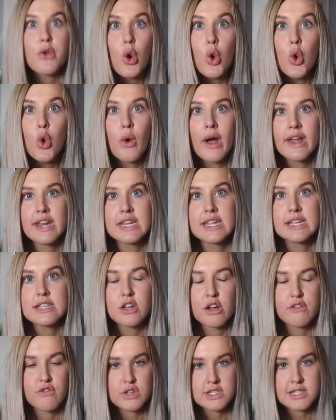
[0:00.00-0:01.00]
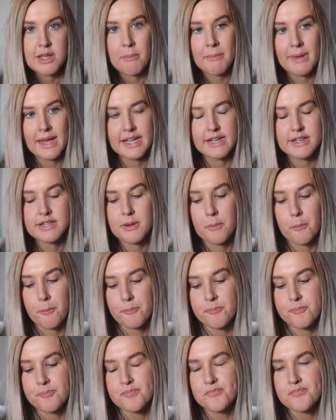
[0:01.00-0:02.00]
Oh, and I need to go for a sunbed.
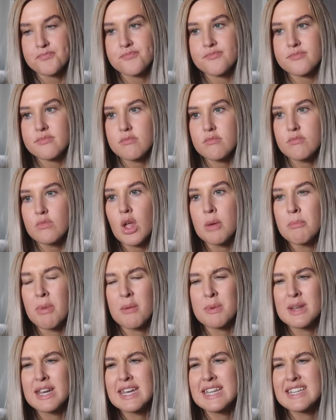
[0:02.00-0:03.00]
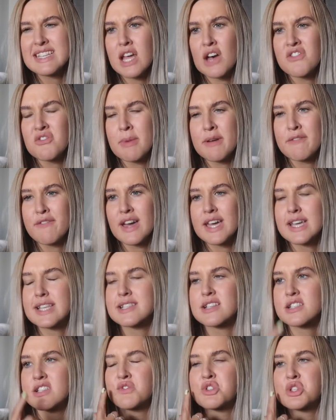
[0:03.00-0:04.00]
But I'm gonna need to cover my face
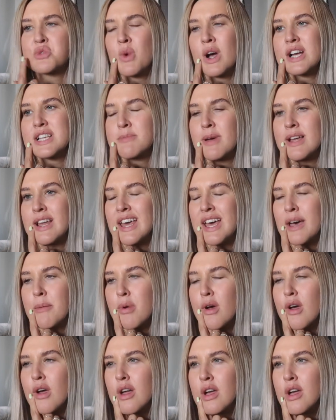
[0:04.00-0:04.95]
because I've just waxed my lip.